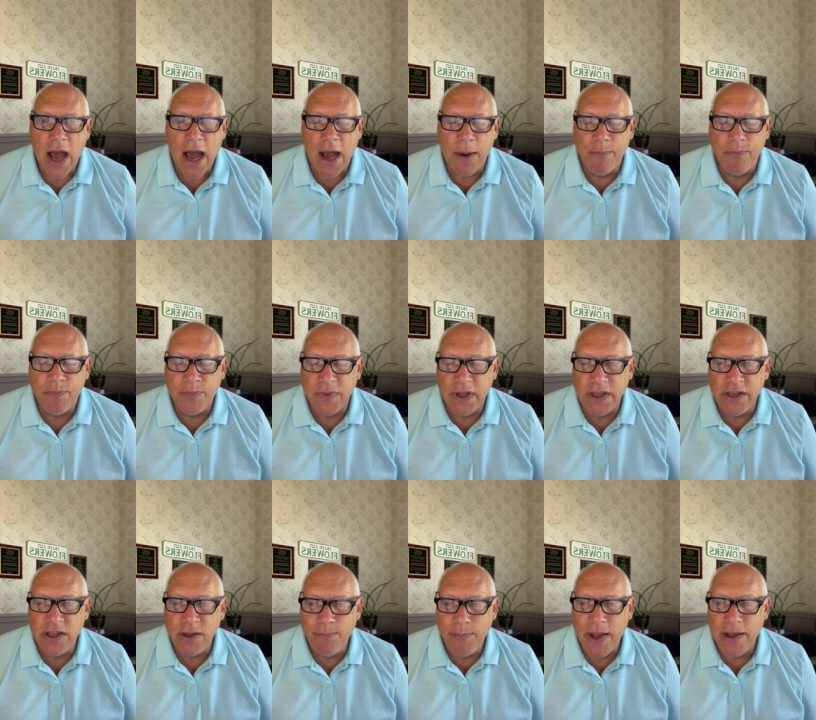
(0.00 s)
Um,
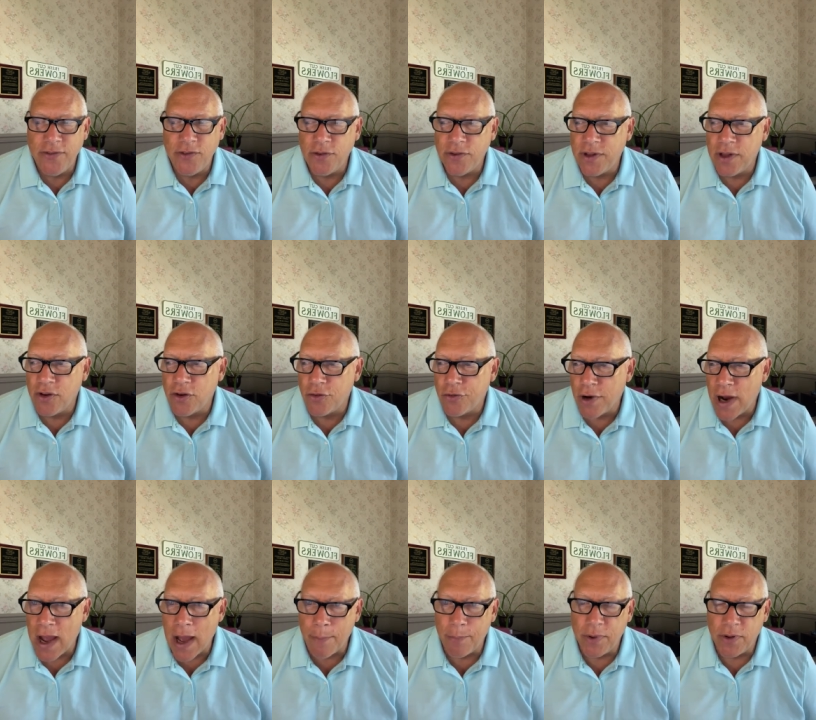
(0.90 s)
it depends on the
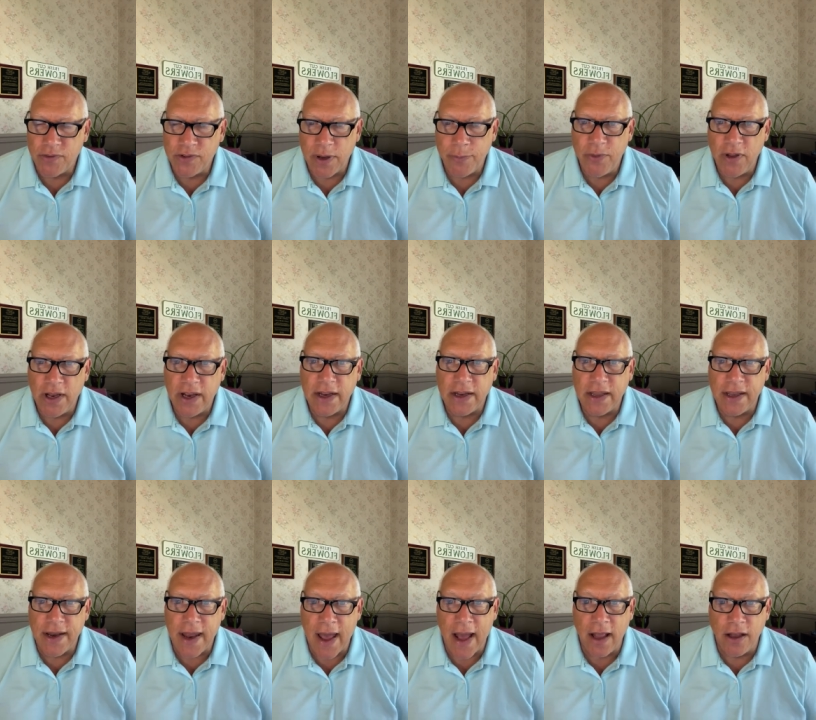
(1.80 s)
crop. Something
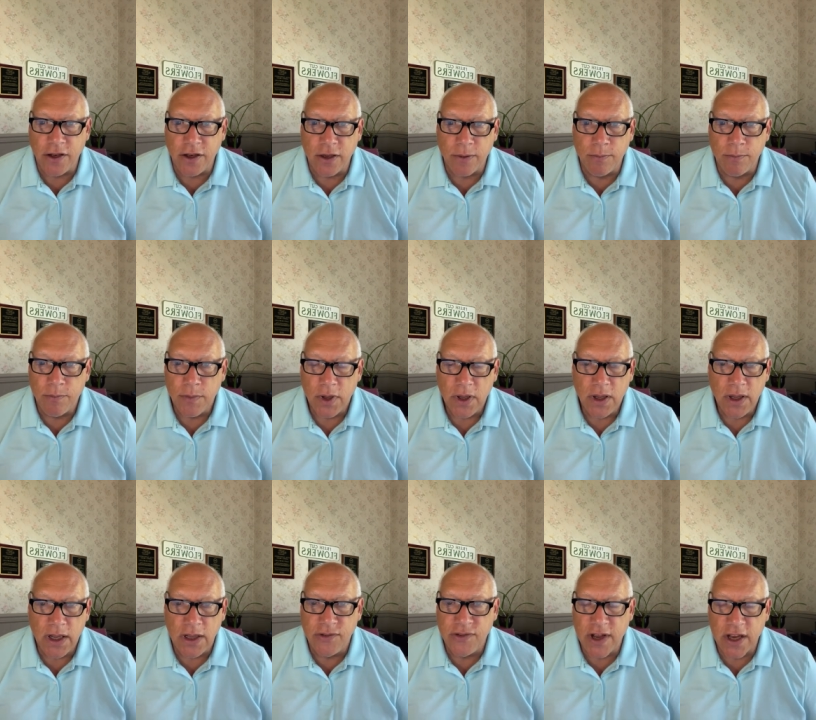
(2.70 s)
like an allium
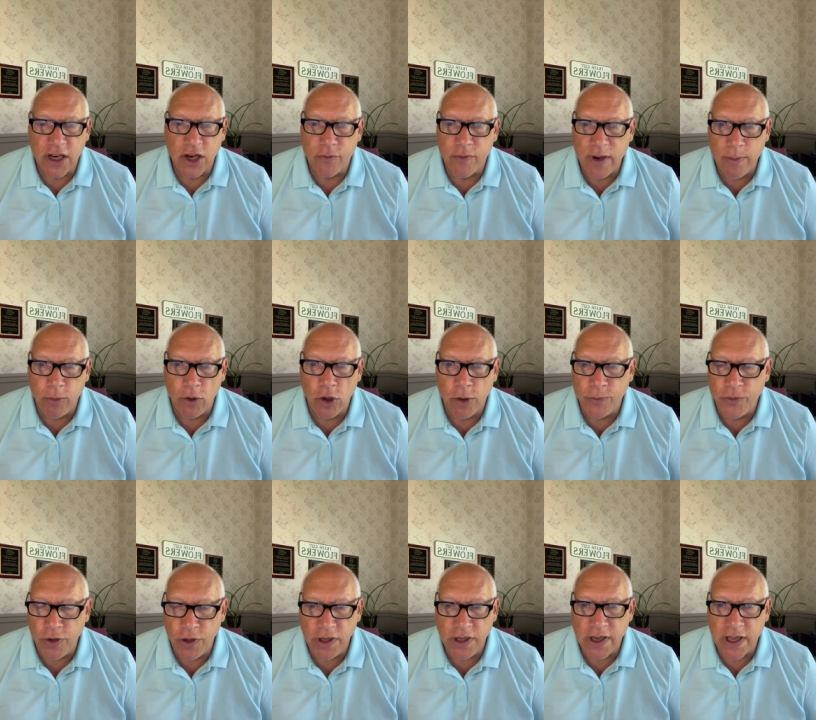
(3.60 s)
it's not going to
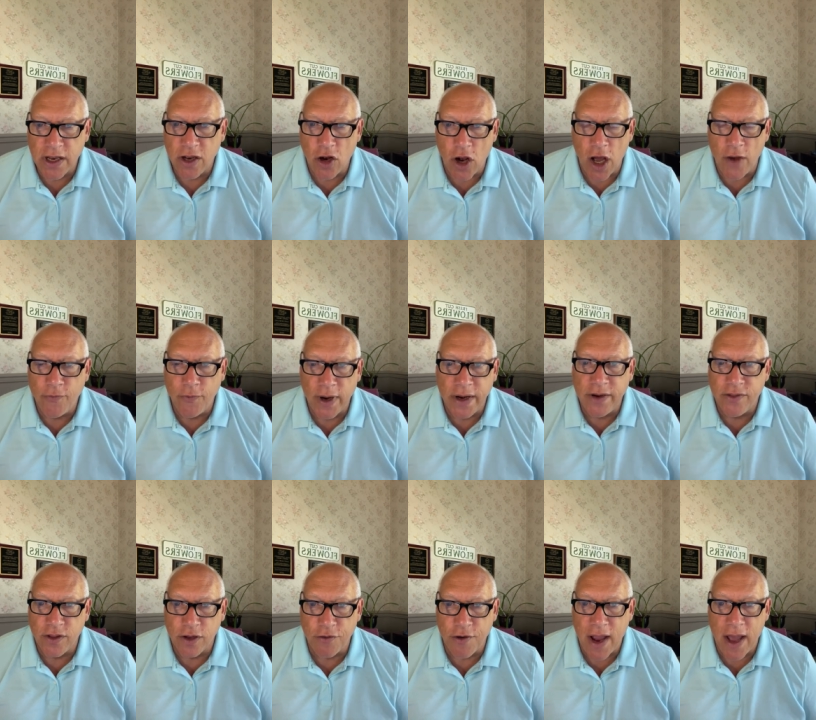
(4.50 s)
rebloom. So you can cut it off right
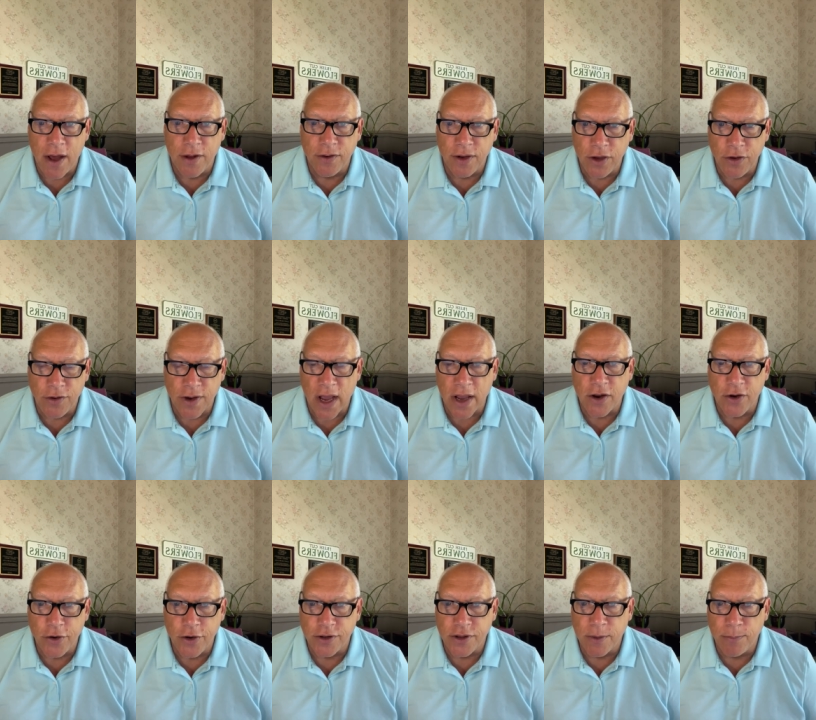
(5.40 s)
at the ground and you're
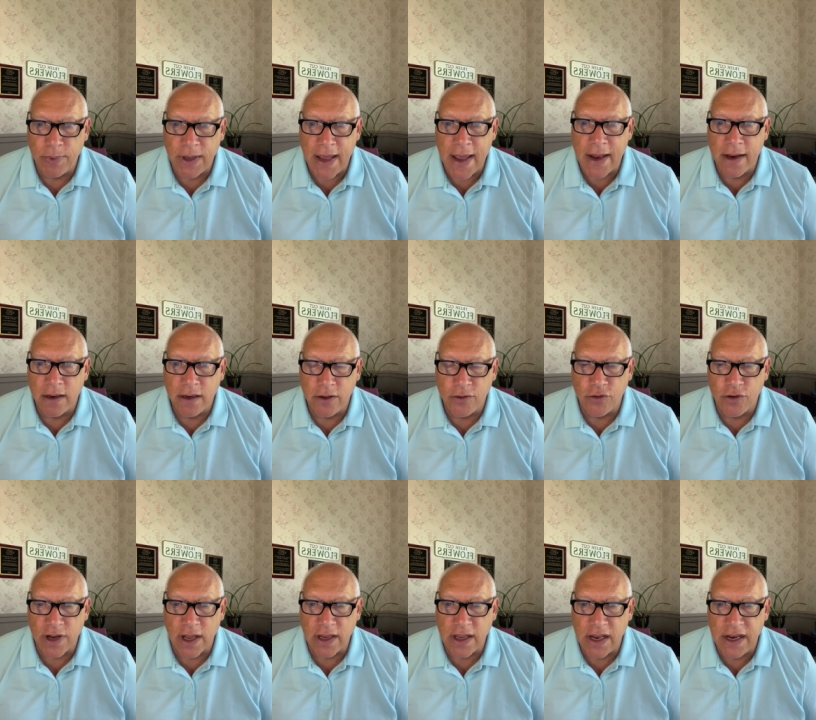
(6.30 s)
not going to hurt the plant
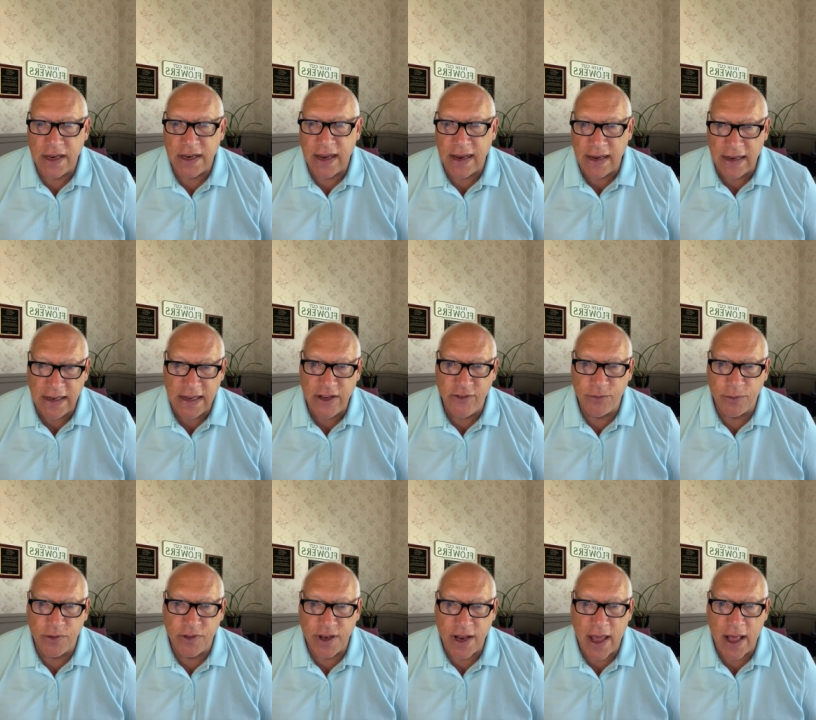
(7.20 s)
because you're not cutting any
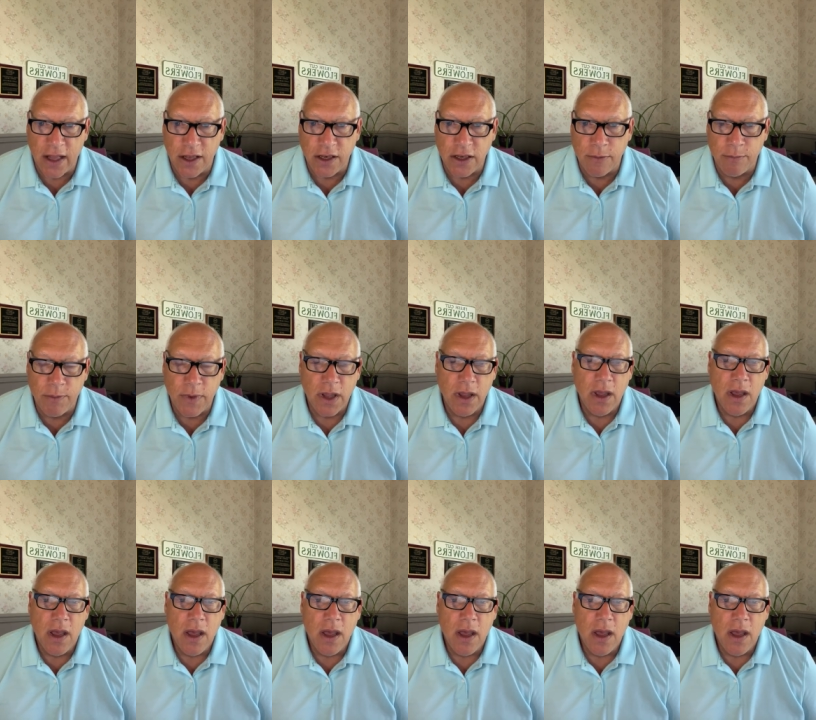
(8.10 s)
leaves with an allium.